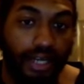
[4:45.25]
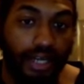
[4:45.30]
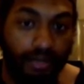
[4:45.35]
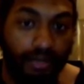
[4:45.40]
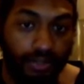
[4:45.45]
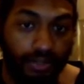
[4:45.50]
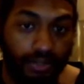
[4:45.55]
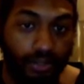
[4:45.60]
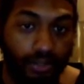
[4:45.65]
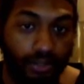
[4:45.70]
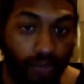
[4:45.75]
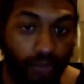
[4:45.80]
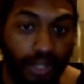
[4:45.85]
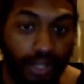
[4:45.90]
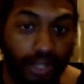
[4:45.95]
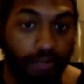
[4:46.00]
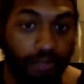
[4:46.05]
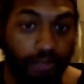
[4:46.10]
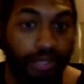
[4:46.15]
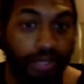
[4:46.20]
really
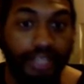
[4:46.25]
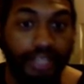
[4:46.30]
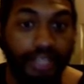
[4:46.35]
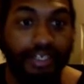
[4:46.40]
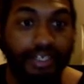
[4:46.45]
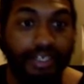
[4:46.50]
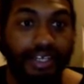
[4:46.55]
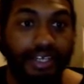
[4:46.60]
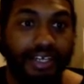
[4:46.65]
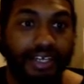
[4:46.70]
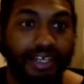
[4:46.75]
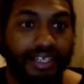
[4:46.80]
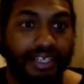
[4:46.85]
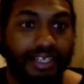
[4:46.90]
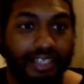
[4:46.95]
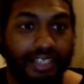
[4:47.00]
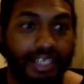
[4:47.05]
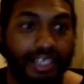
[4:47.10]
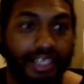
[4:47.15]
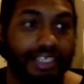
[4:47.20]
will, but
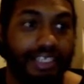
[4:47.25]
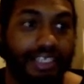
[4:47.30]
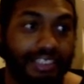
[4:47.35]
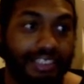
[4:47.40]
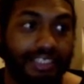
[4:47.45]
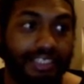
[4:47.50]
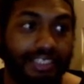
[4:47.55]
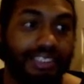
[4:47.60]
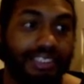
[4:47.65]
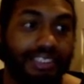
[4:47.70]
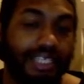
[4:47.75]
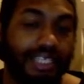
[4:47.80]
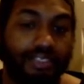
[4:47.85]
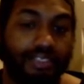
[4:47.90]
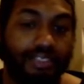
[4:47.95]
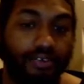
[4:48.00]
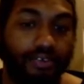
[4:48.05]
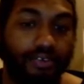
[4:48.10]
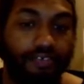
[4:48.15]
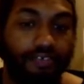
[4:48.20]
like, it's just that
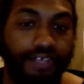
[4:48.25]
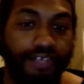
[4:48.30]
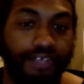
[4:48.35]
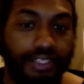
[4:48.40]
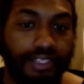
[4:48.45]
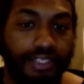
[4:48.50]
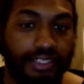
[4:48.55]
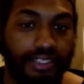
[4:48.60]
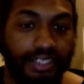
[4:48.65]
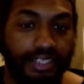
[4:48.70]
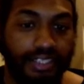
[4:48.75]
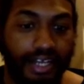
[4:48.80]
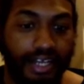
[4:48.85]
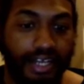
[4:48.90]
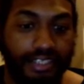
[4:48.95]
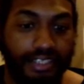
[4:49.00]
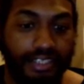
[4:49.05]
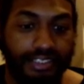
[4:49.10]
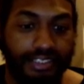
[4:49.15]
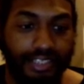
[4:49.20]
sort of feeling that